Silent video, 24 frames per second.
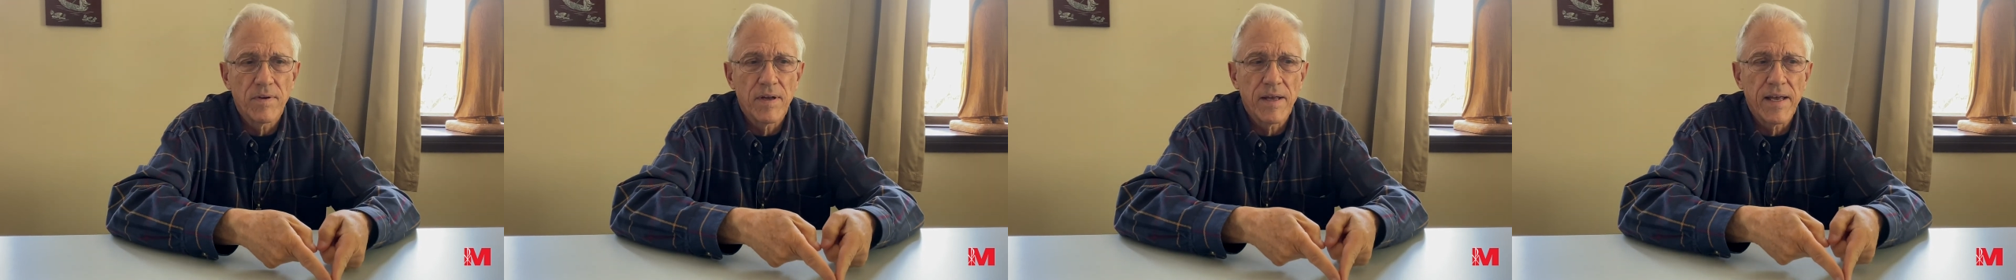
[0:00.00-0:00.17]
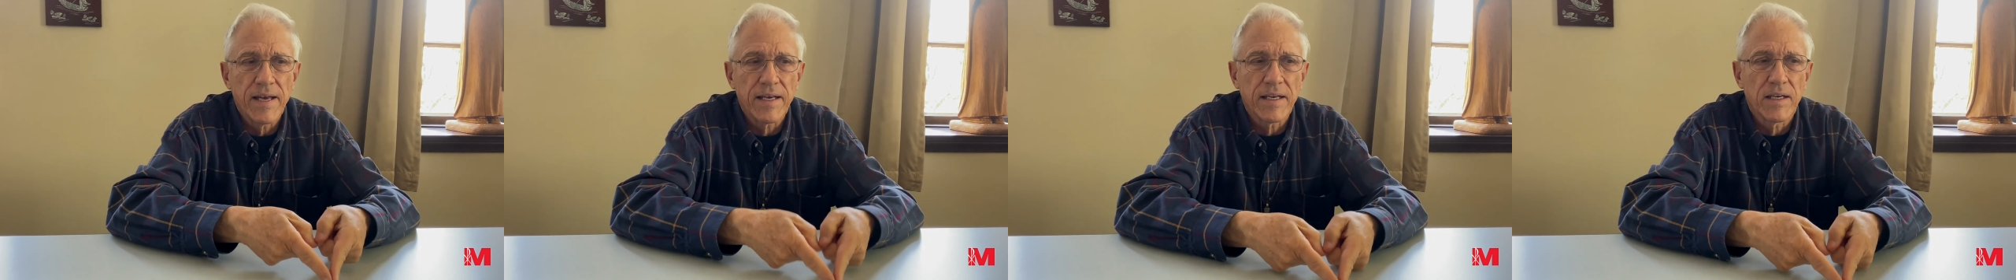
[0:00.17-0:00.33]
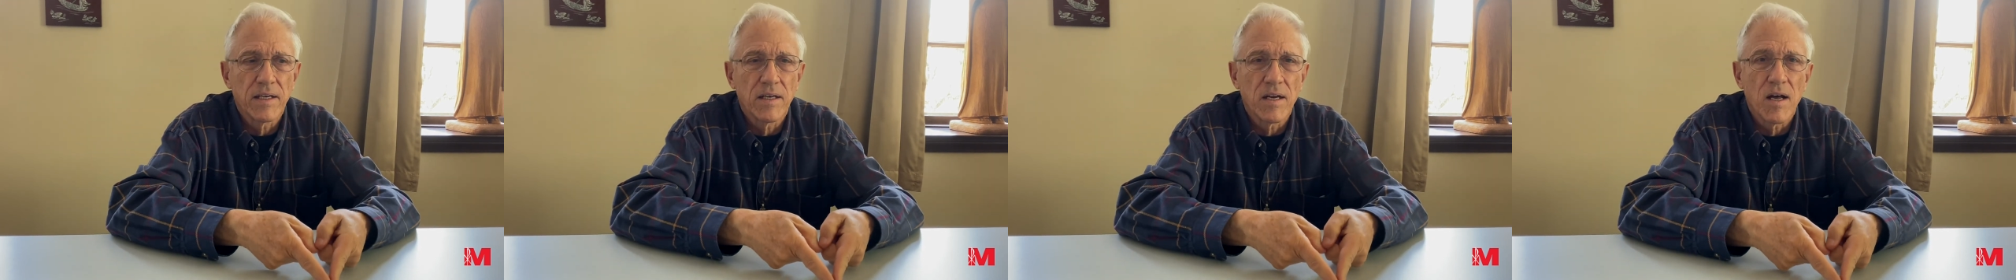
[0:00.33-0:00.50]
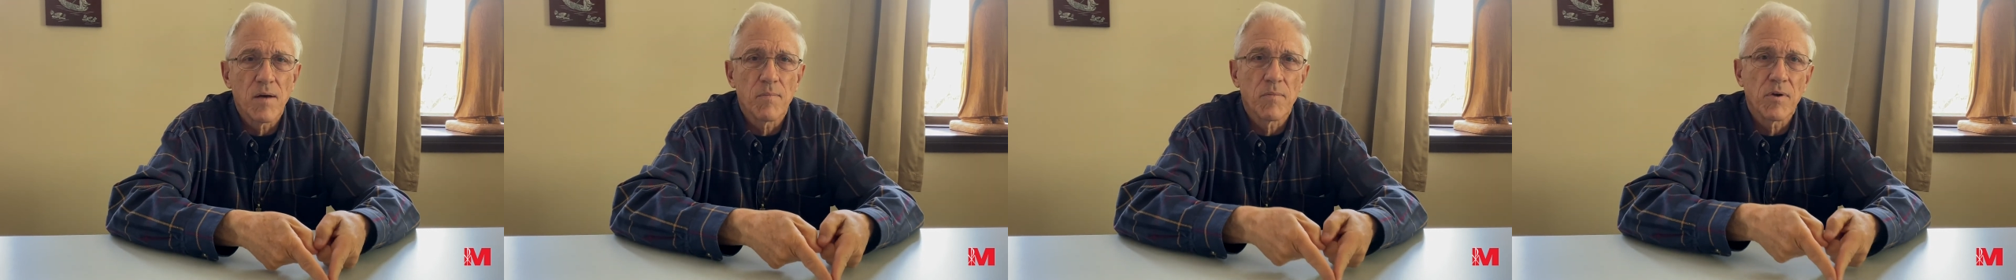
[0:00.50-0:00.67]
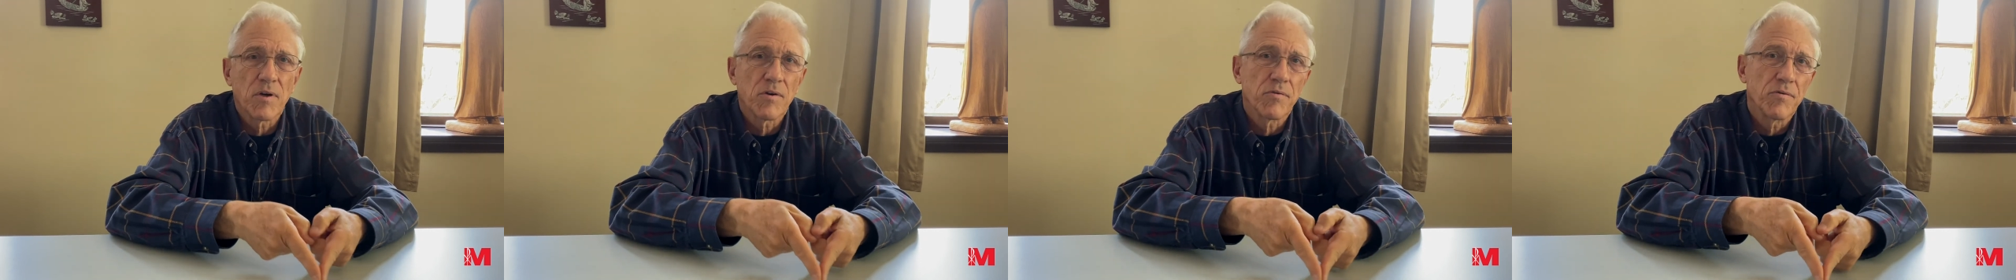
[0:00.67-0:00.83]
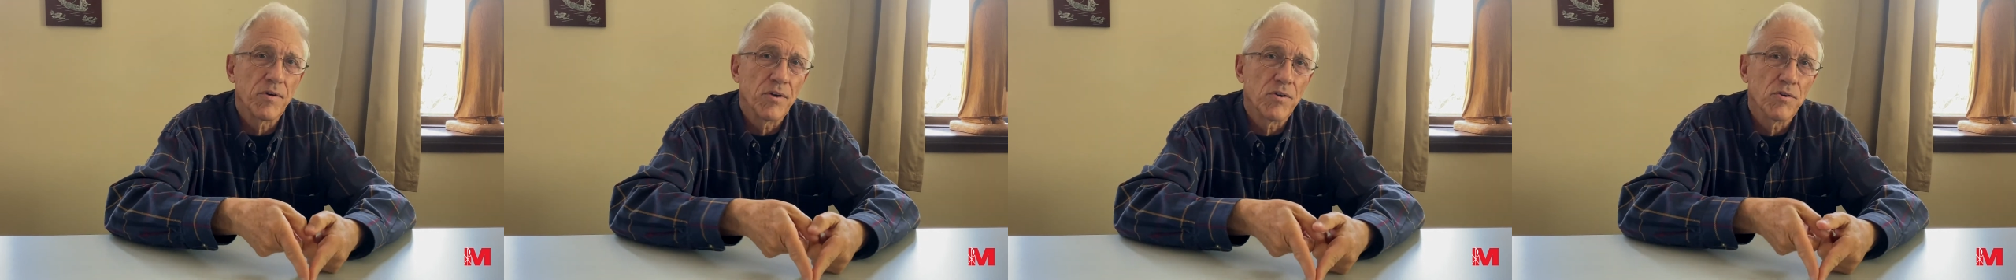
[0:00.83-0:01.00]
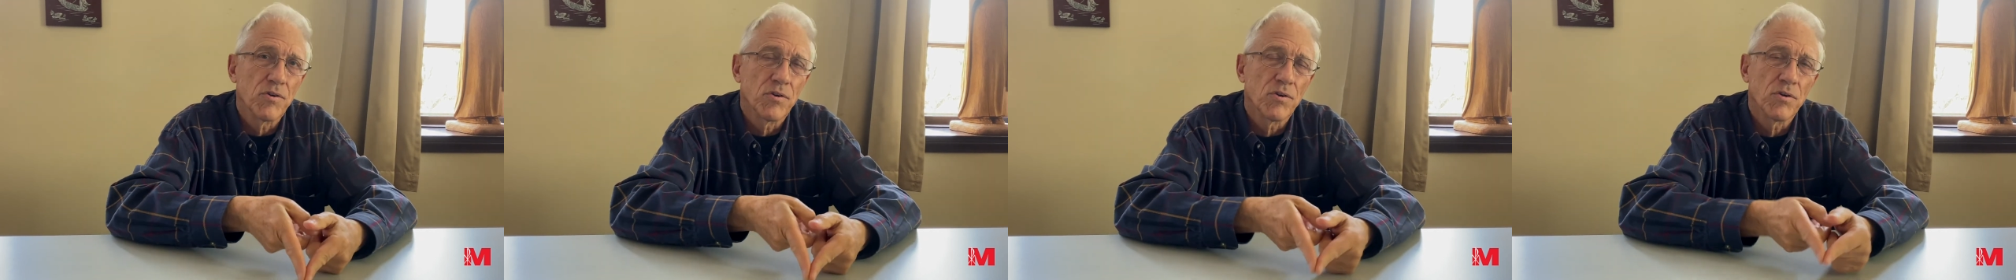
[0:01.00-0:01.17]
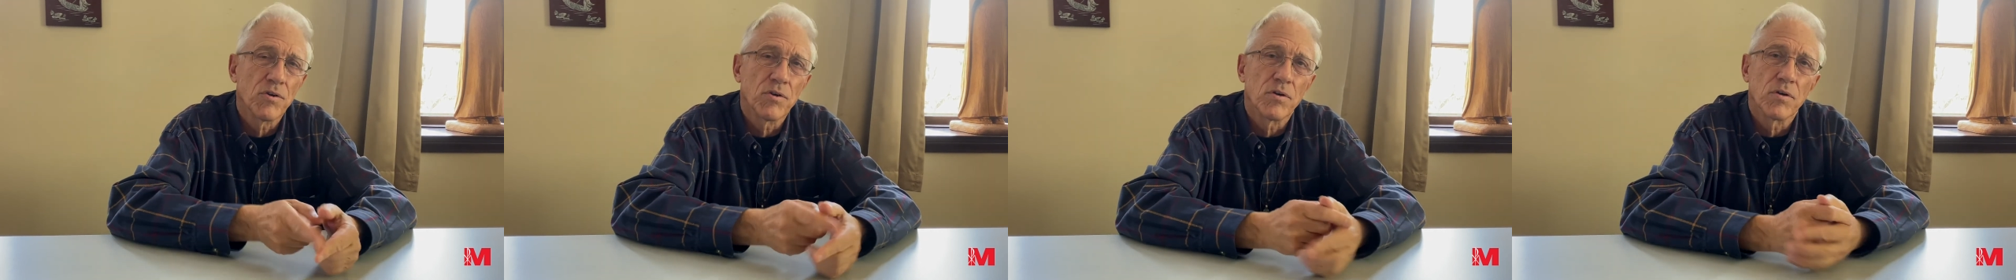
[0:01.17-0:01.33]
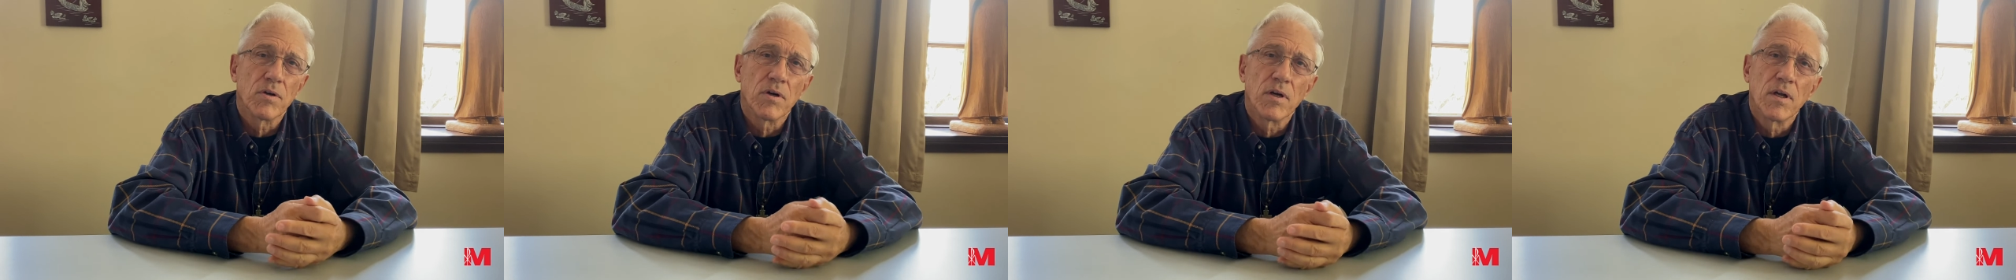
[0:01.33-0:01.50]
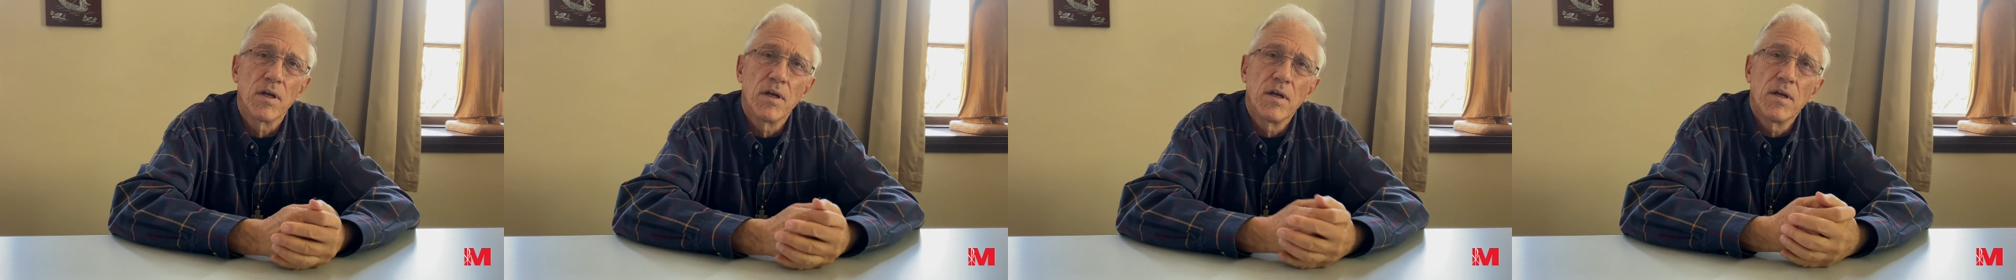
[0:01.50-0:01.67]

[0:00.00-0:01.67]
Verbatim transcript: economic return